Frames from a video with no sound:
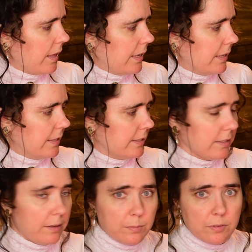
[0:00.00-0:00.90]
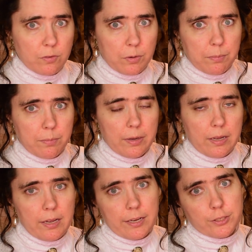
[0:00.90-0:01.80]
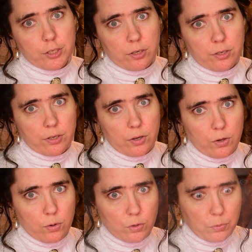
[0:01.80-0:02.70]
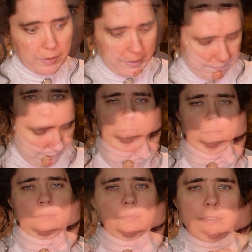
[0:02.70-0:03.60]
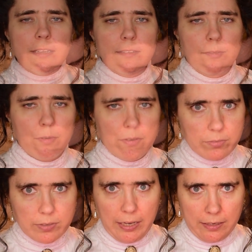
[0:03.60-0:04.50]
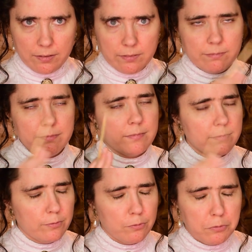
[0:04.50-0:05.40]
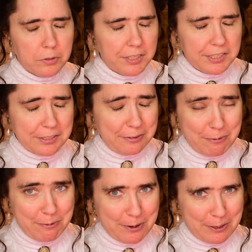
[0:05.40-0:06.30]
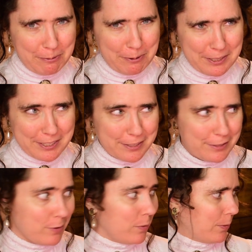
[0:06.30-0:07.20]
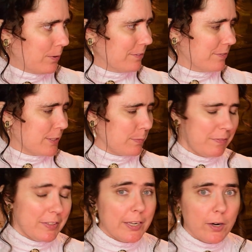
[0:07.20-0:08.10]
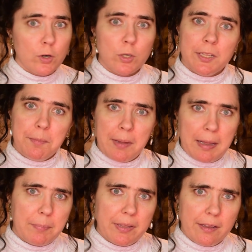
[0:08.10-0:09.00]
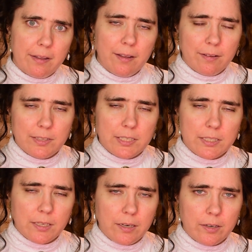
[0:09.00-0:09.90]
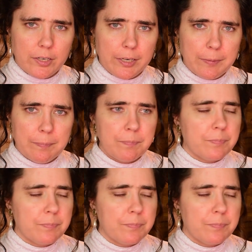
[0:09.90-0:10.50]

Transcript: And this comes from John Ogilvy. I thought we've had a really whirlwind tour of some of the early mapping of this area.